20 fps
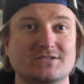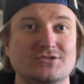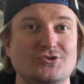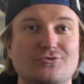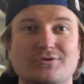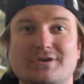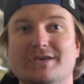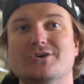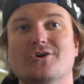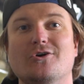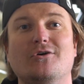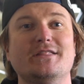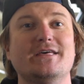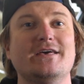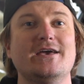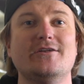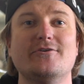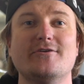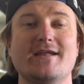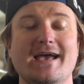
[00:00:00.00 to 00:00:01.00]
You can go on the
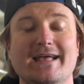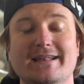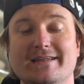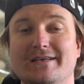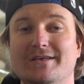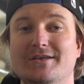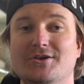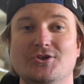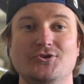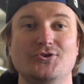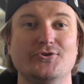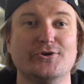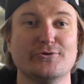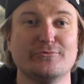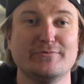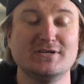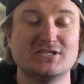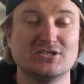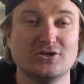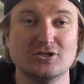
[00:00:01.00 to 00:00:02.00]
internet, you can
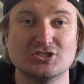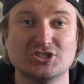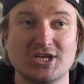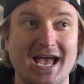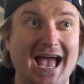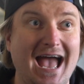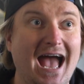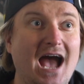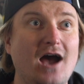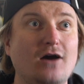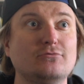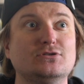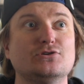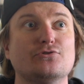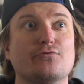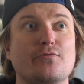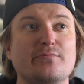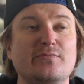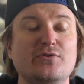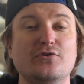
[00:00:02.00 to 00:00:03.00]
research how to
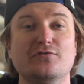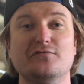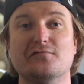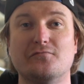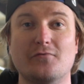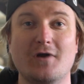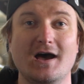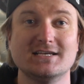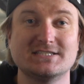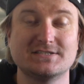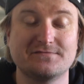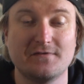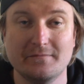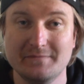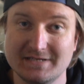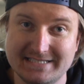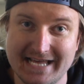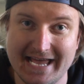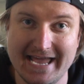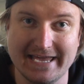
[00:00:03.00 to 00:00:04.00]
remove rust from
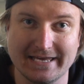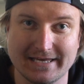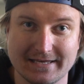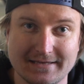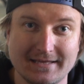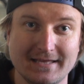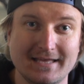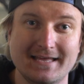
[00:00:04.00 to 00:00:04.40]
a tank,